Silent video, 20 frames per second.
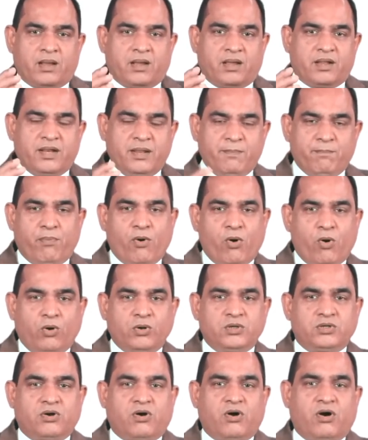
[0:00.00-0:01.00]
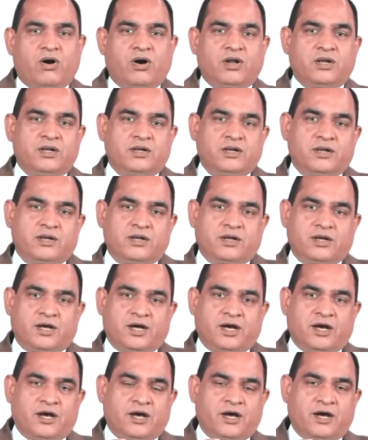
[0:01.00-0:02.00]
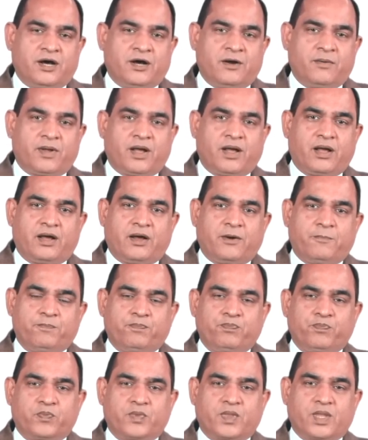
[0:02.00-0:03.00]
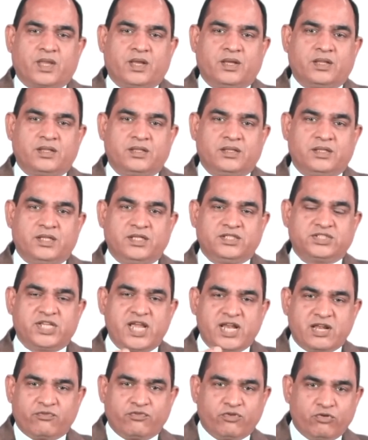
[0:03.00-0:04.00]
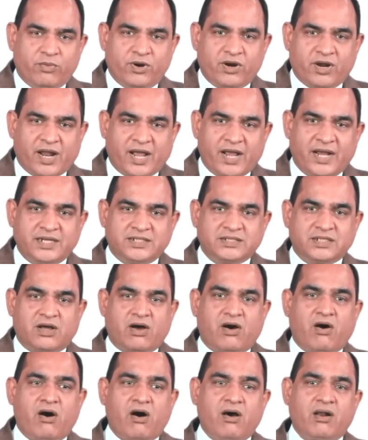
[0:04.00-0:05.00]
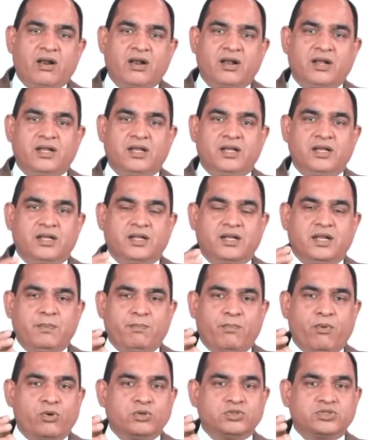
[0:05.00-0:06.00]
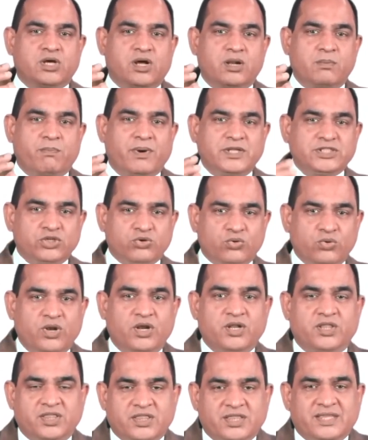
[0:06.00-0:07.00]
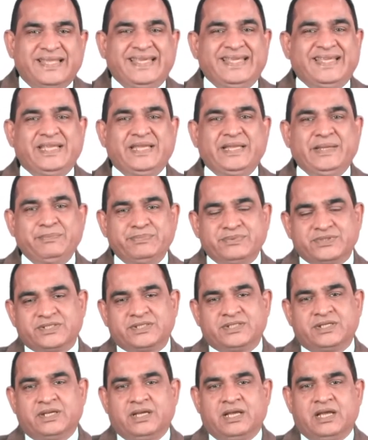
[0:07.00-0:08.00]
report on the state of human rights or reports on particular themes,